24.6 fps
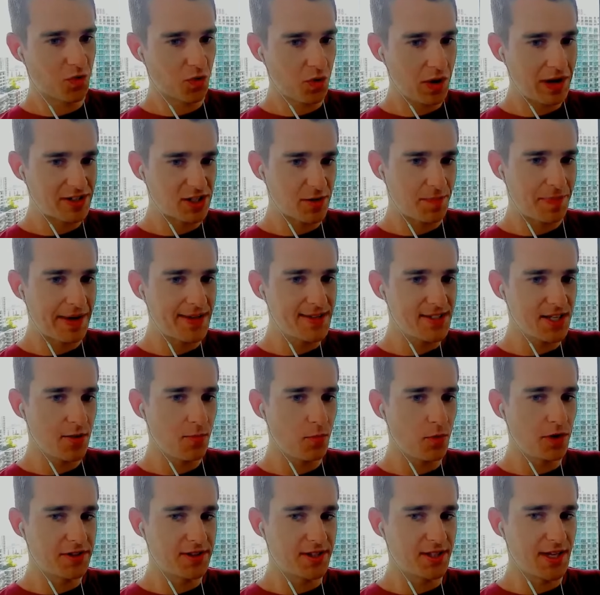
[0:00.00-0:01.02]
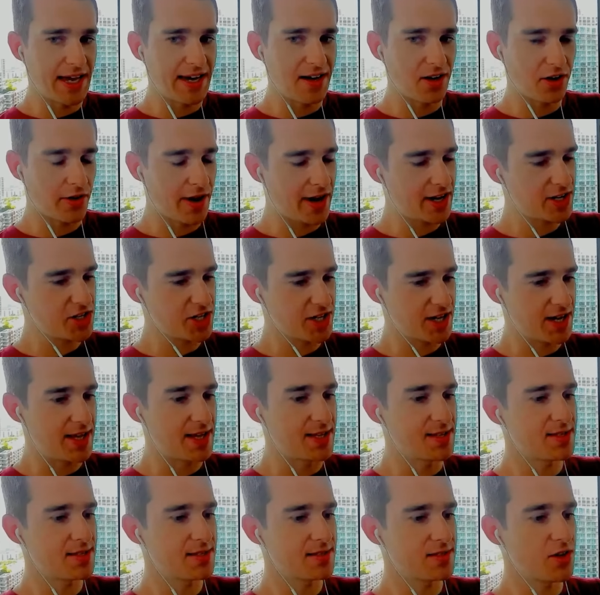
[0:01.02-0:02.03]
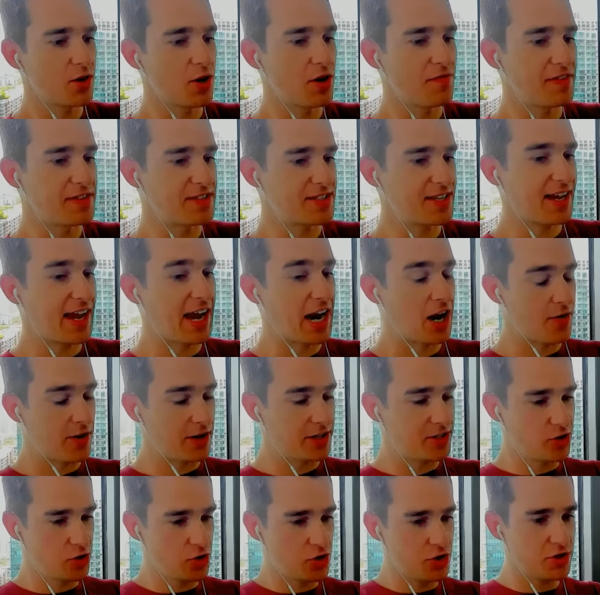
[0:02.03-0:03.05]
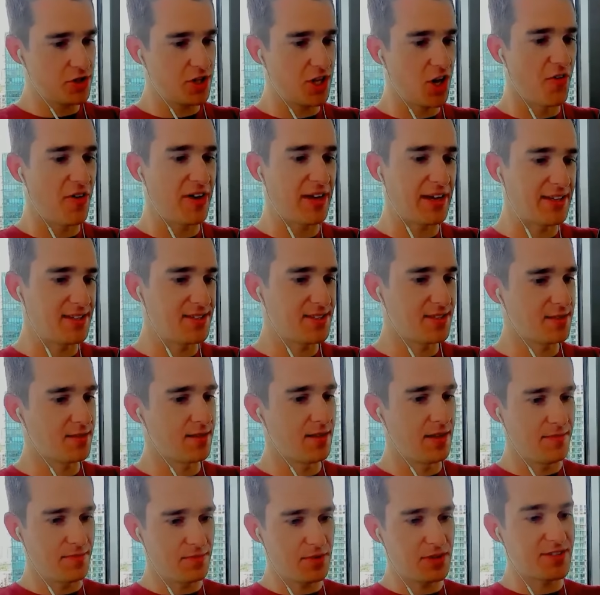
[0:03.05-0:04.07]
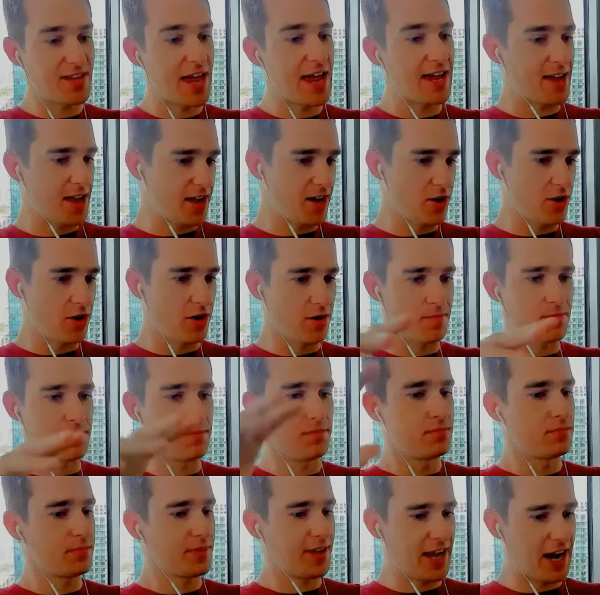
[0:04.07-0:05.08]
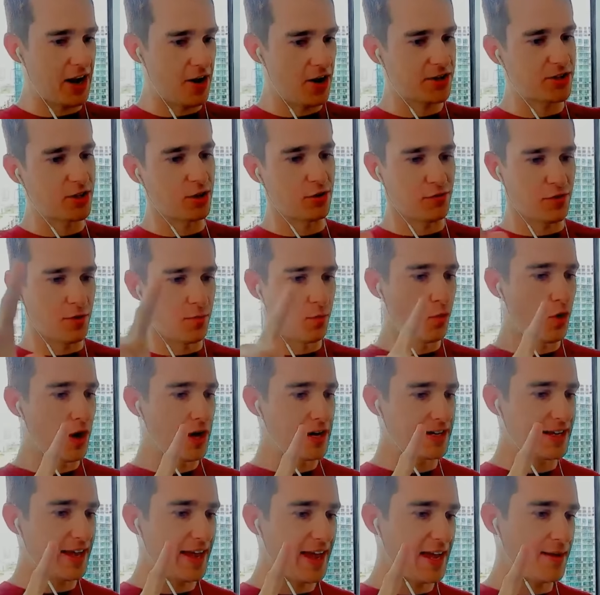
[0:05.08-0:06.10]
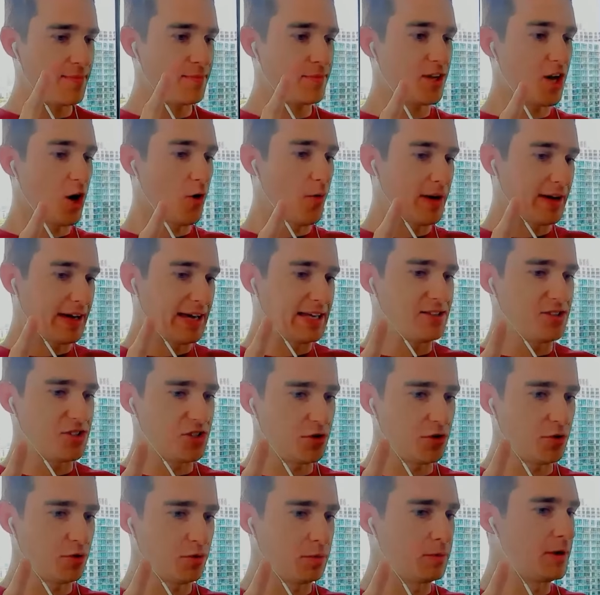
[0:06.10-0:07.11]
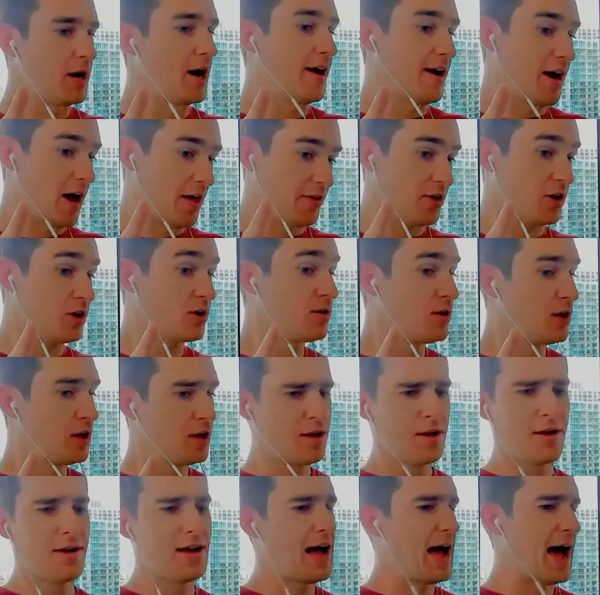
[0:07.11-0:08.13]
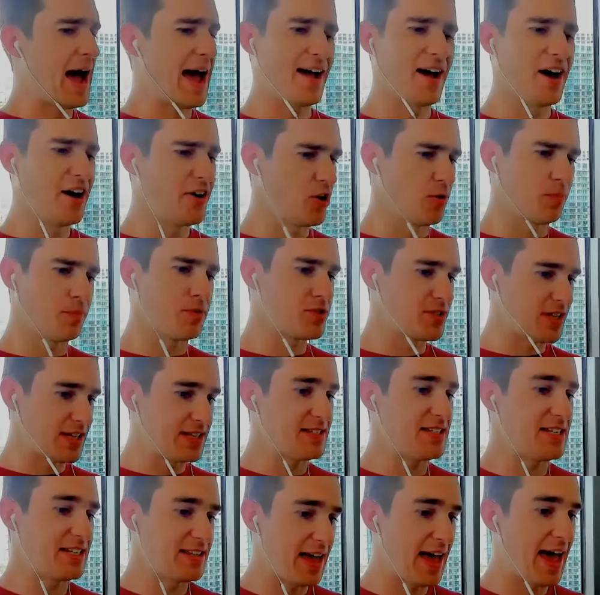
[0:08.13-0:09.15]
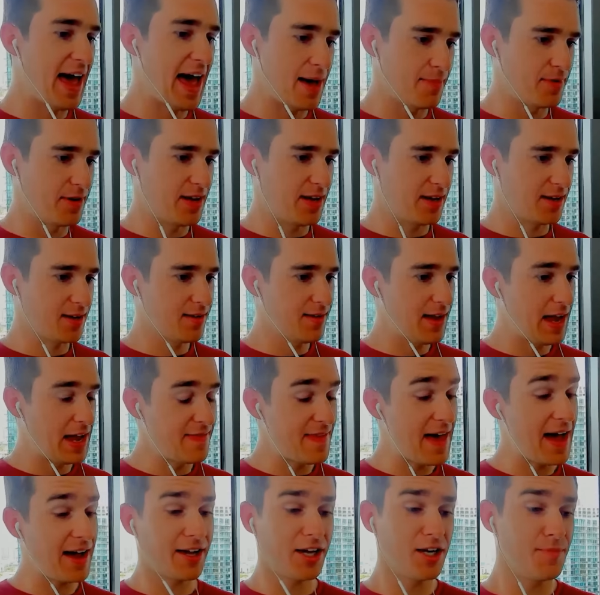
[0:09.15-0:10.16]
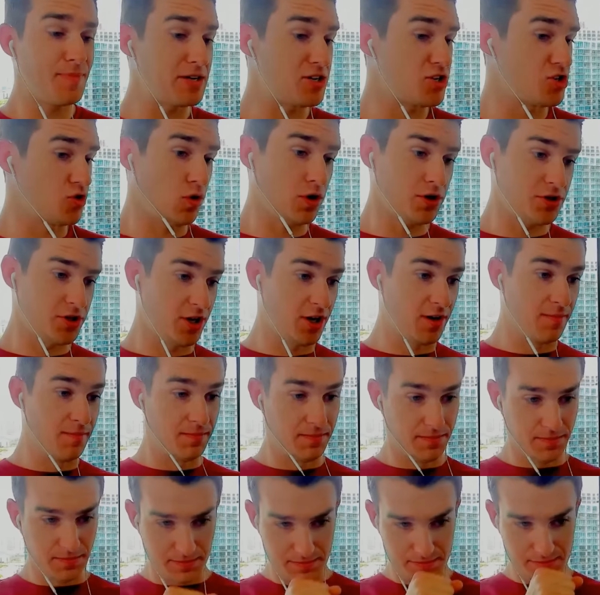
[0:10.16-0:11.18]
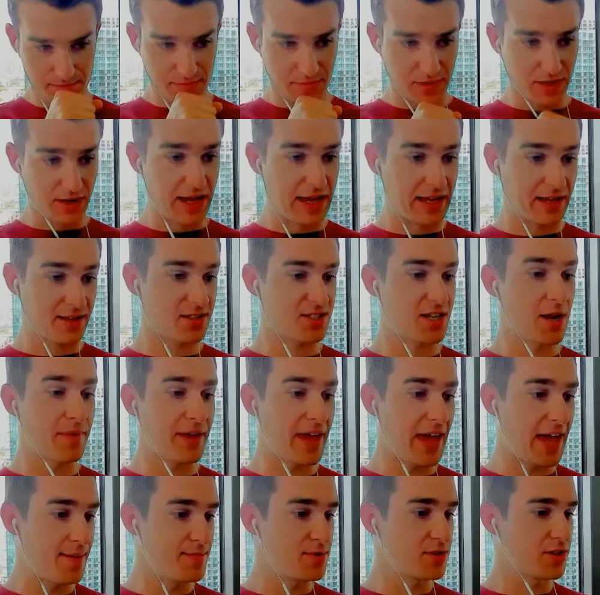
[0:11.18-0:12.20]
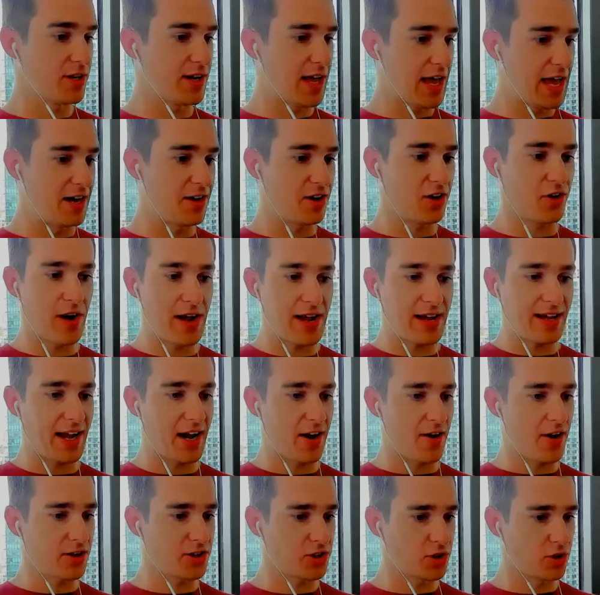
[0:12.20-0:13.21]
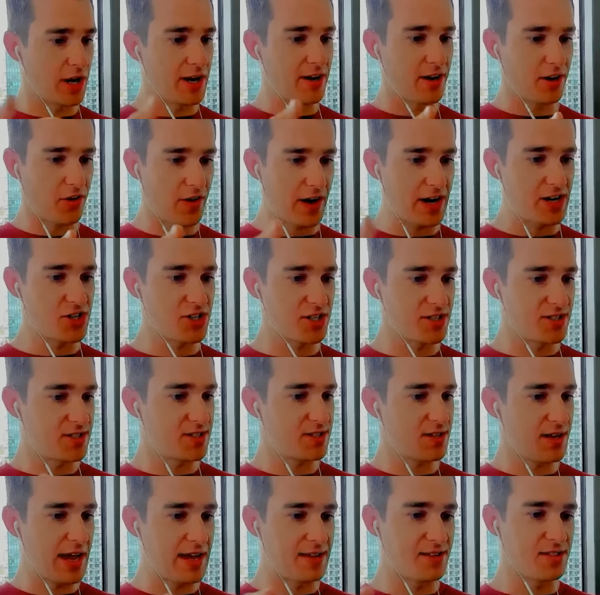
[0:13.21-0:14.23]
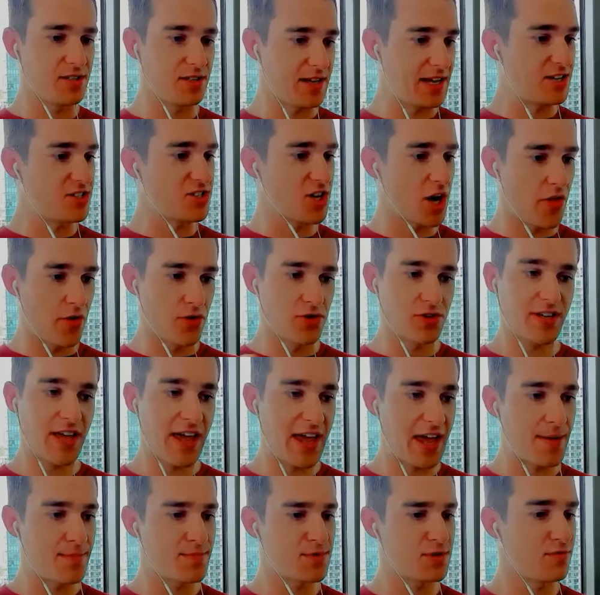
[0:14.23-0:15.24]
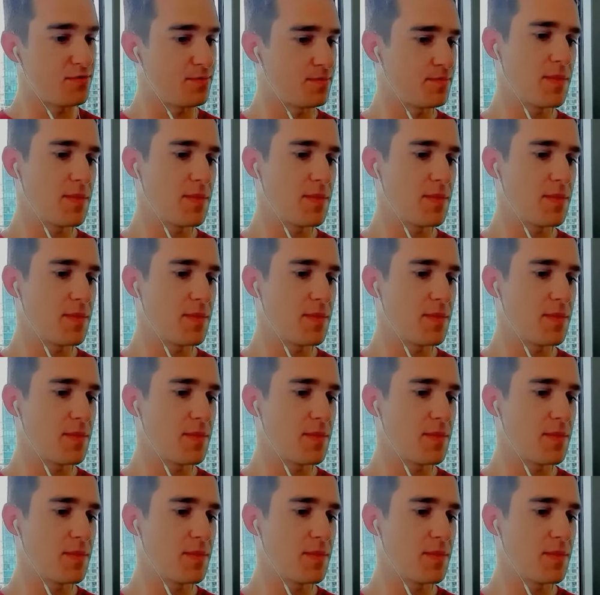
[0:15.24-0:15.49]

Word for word: it depends on what the integration is. So if it's characters going into uh, taking your character from one game going into another, I 100% see that happening. And that could be short term. Like some games could integrate character integrations into each other's games